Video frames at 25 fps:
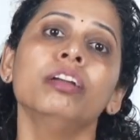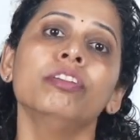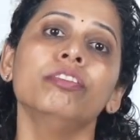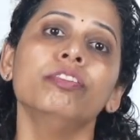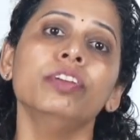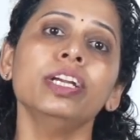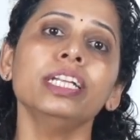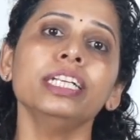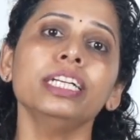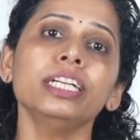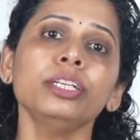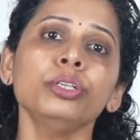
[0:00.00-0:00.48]

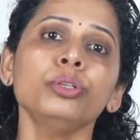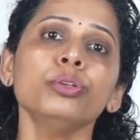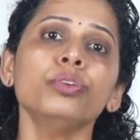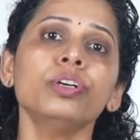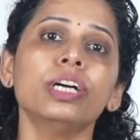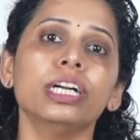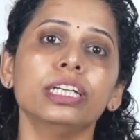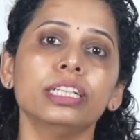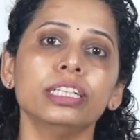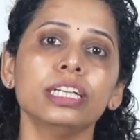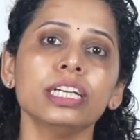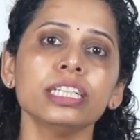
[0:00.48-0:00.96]
We need to
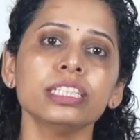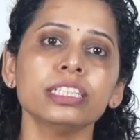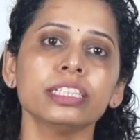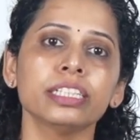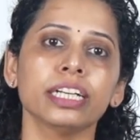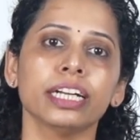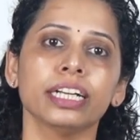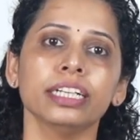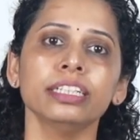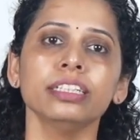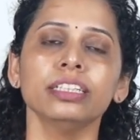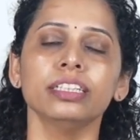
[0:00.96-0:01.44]

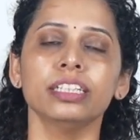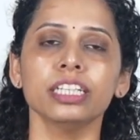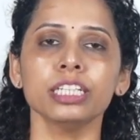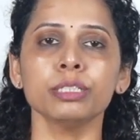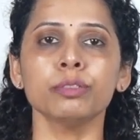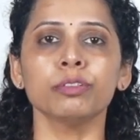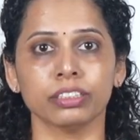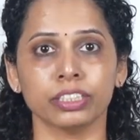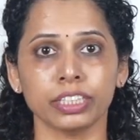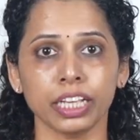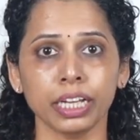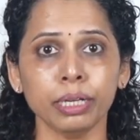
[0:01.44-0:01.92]
understand
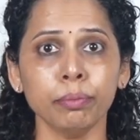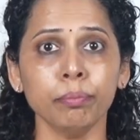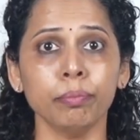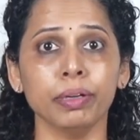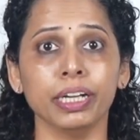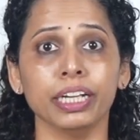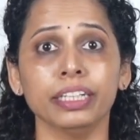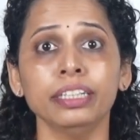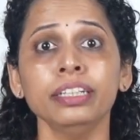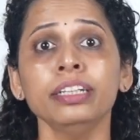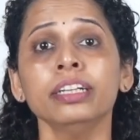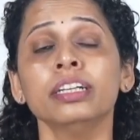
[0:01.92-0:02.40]
this
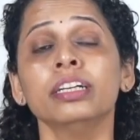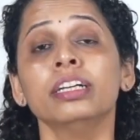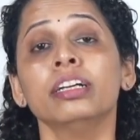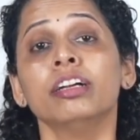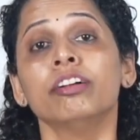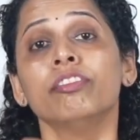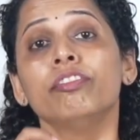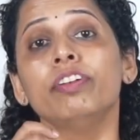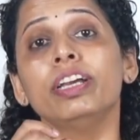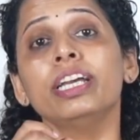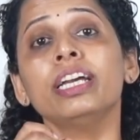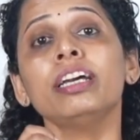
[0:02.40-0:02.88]
segment
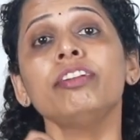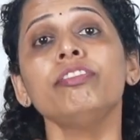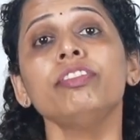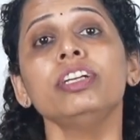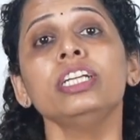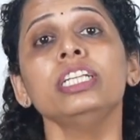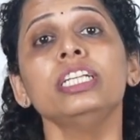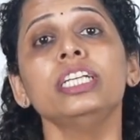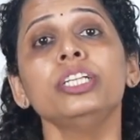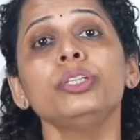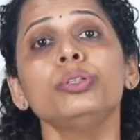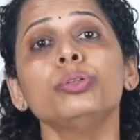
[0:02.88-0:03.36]
where
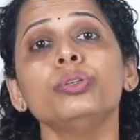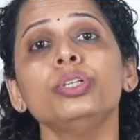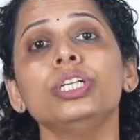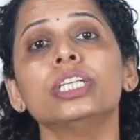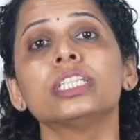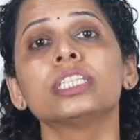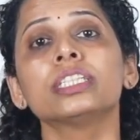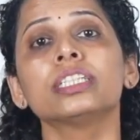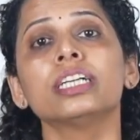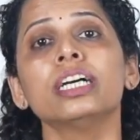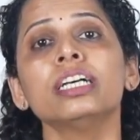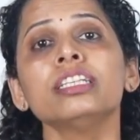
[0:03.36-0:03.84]
we need to
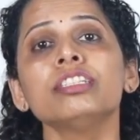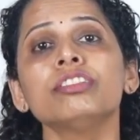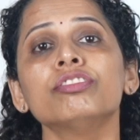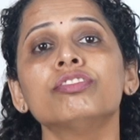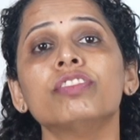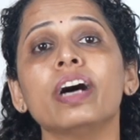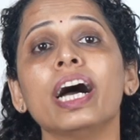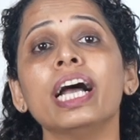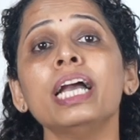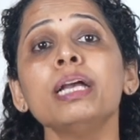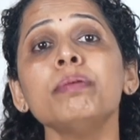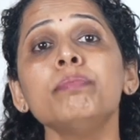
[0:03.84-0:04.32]
discuss
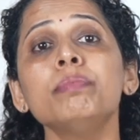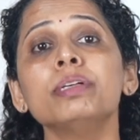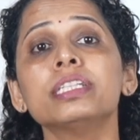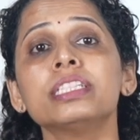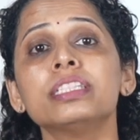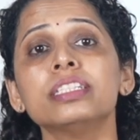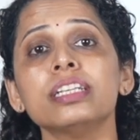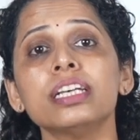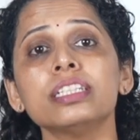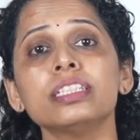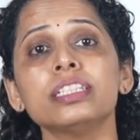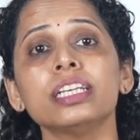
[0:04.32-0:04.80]
why
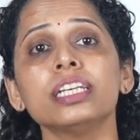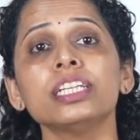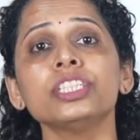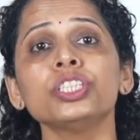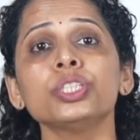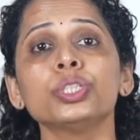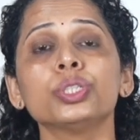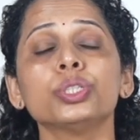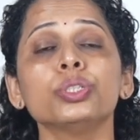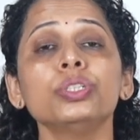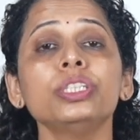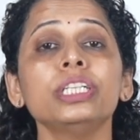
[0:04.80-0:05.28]
businesses
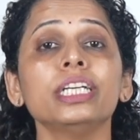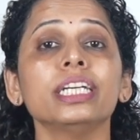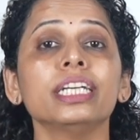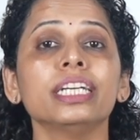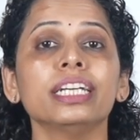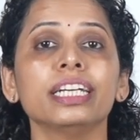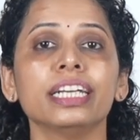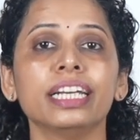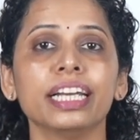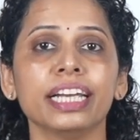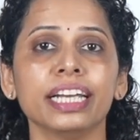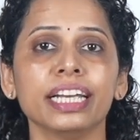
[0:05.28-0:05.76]
should
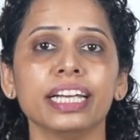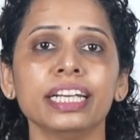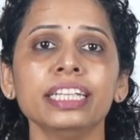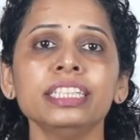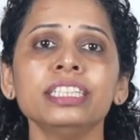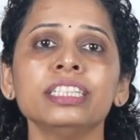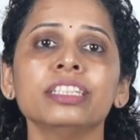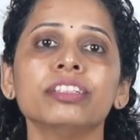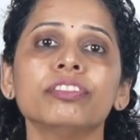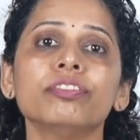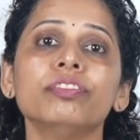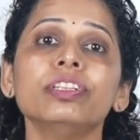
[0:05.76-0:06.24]

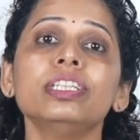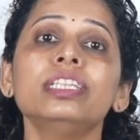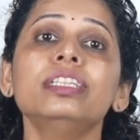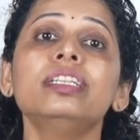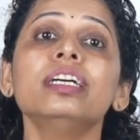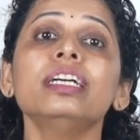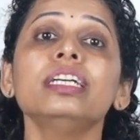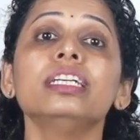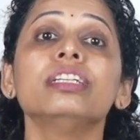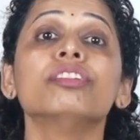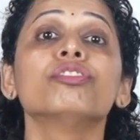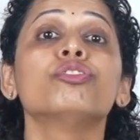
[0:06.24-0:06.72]
engage with
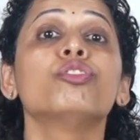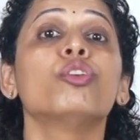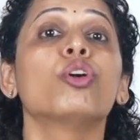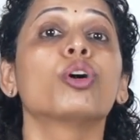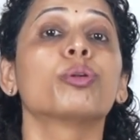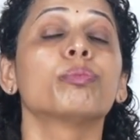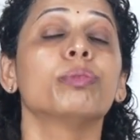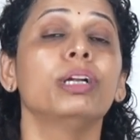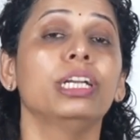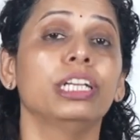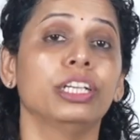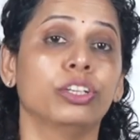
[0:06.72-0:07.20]
the
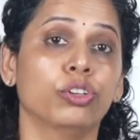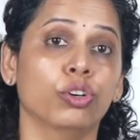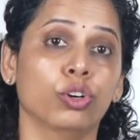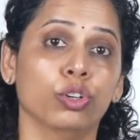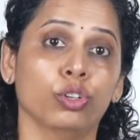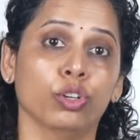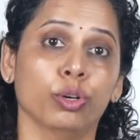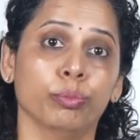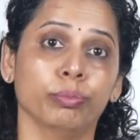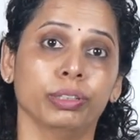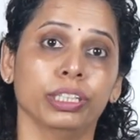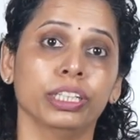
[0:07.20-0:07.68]
informal
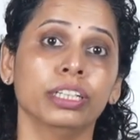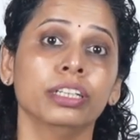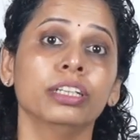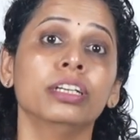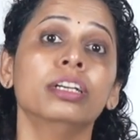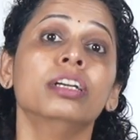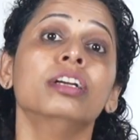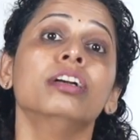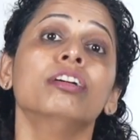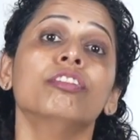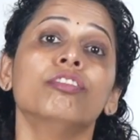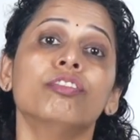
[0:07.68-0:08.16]
economy.
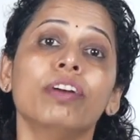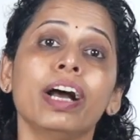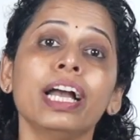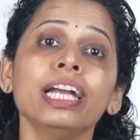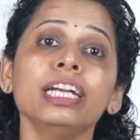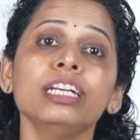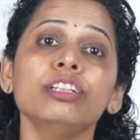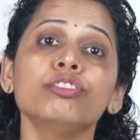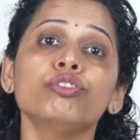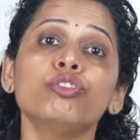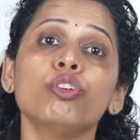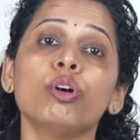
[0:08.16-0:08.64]

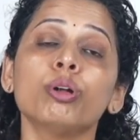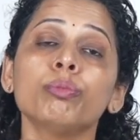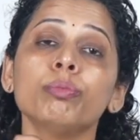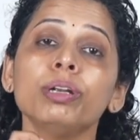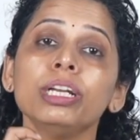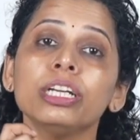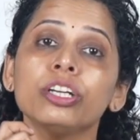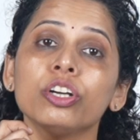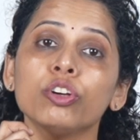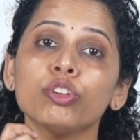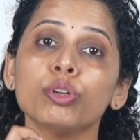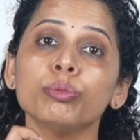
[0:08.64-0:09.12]
Why
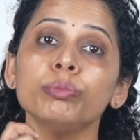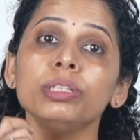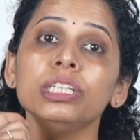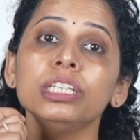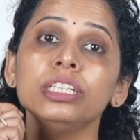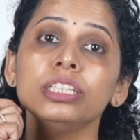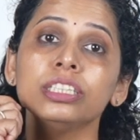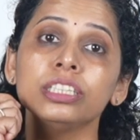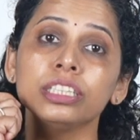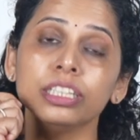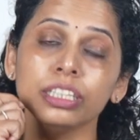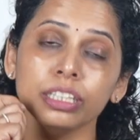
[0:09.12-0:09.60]
informal
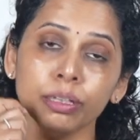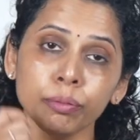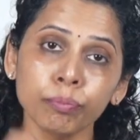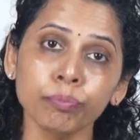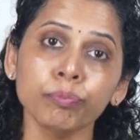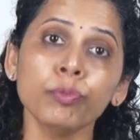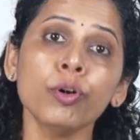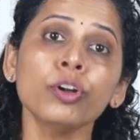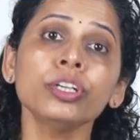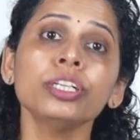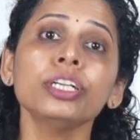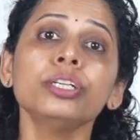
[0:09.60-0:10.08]
economy is
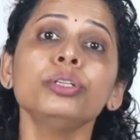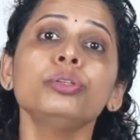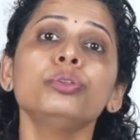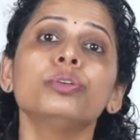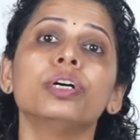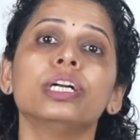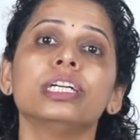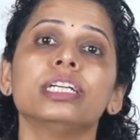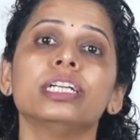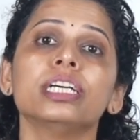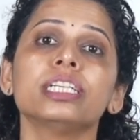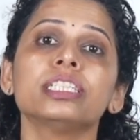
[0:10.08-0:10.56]
important
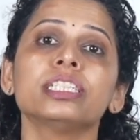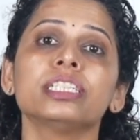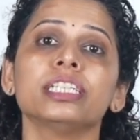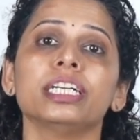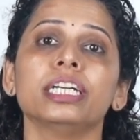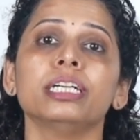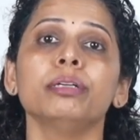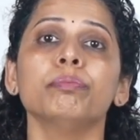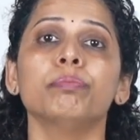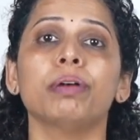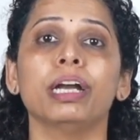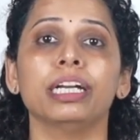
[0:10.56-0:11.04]
to
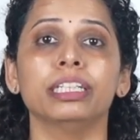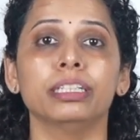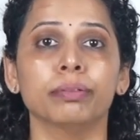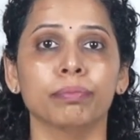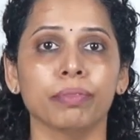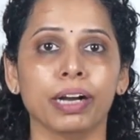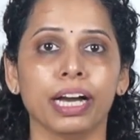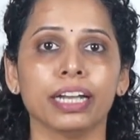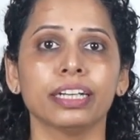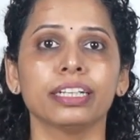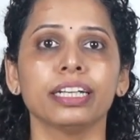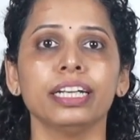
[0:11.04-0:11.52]
understand by the
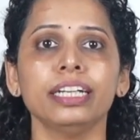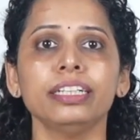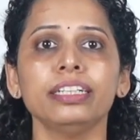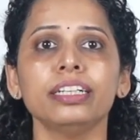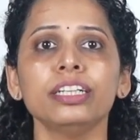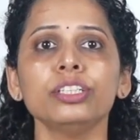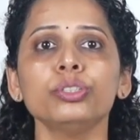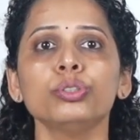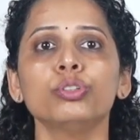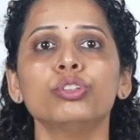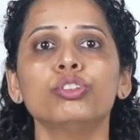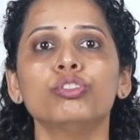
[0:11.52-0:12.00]

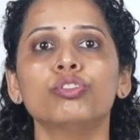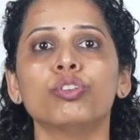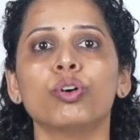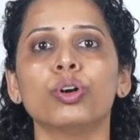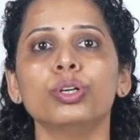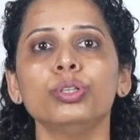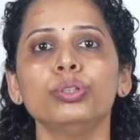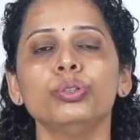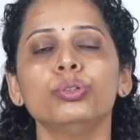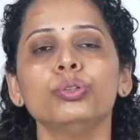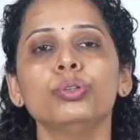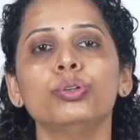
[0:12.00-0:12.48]
marketers who
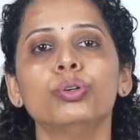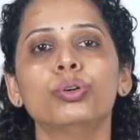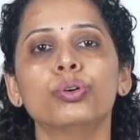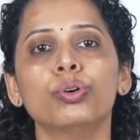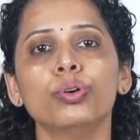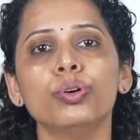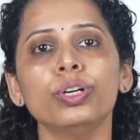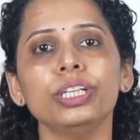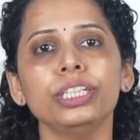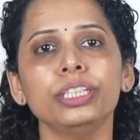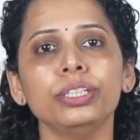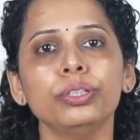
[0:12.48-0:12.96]
want to
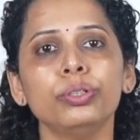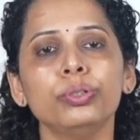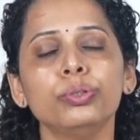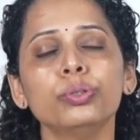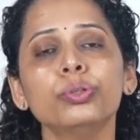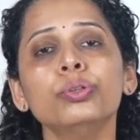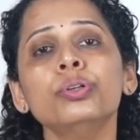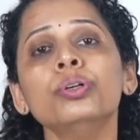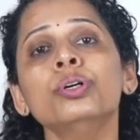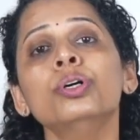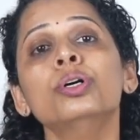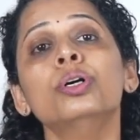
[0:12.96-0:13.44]
go
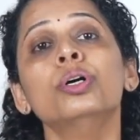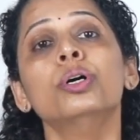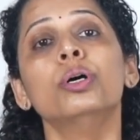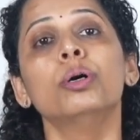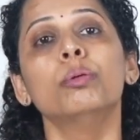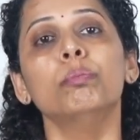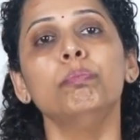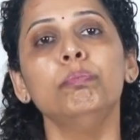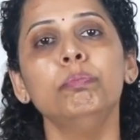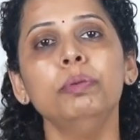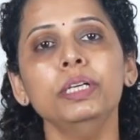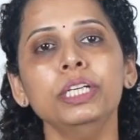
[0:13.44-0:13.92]
into
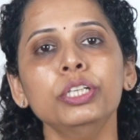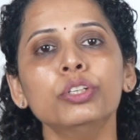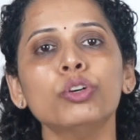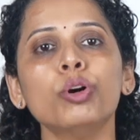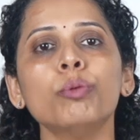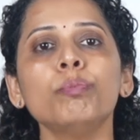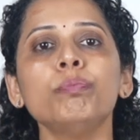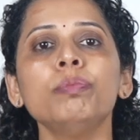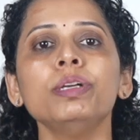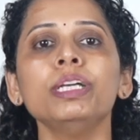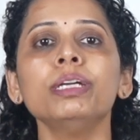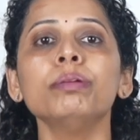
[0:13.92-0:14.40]

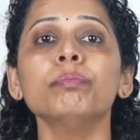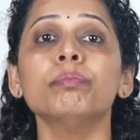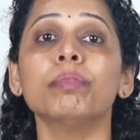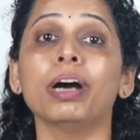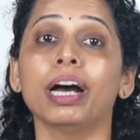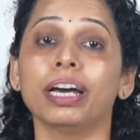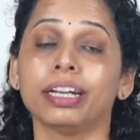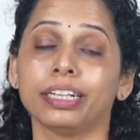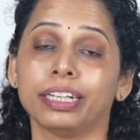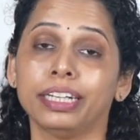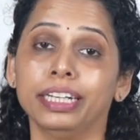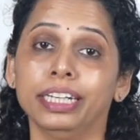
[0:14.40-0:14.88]
BOP
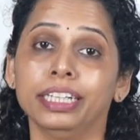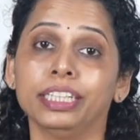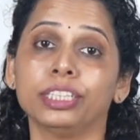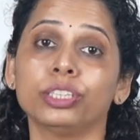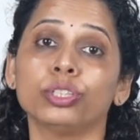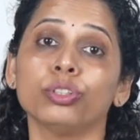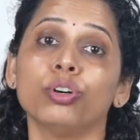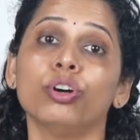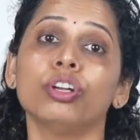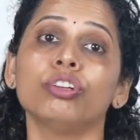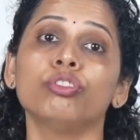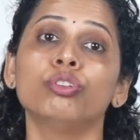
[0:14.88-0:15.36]

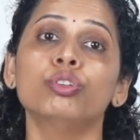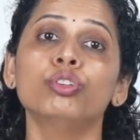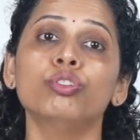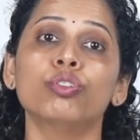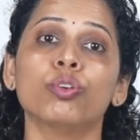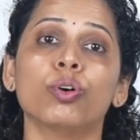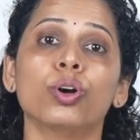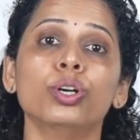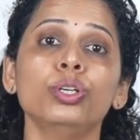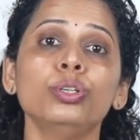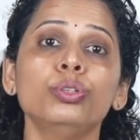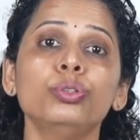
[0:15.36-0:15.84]
markets or who
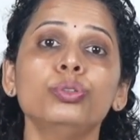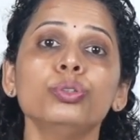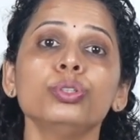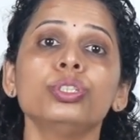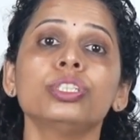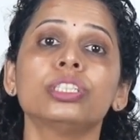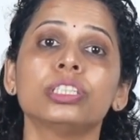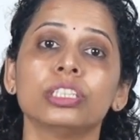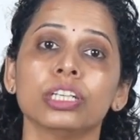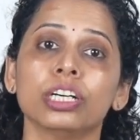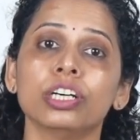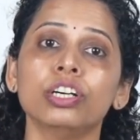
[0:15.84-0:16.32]
want to
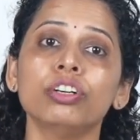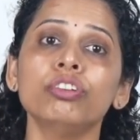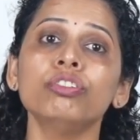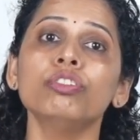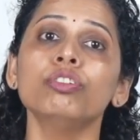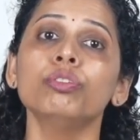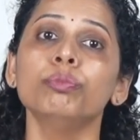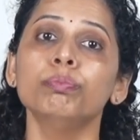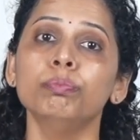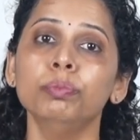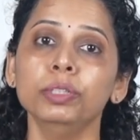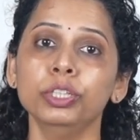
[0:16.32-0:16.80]

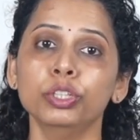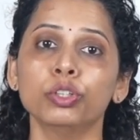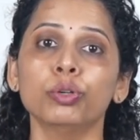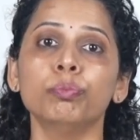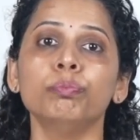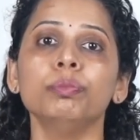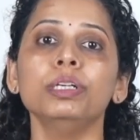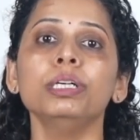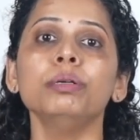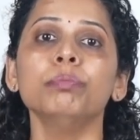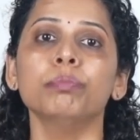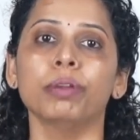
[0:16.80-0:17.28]
serve
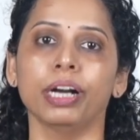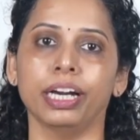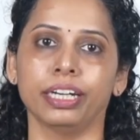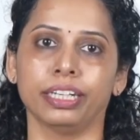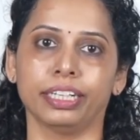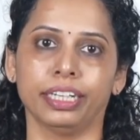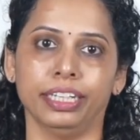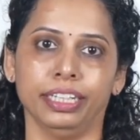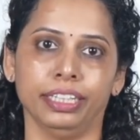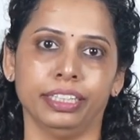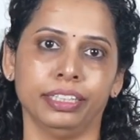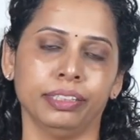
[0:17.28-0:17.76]
BOP
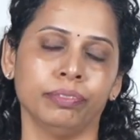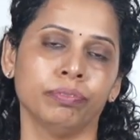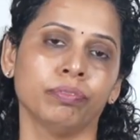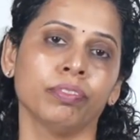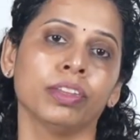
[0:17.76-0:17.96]
market.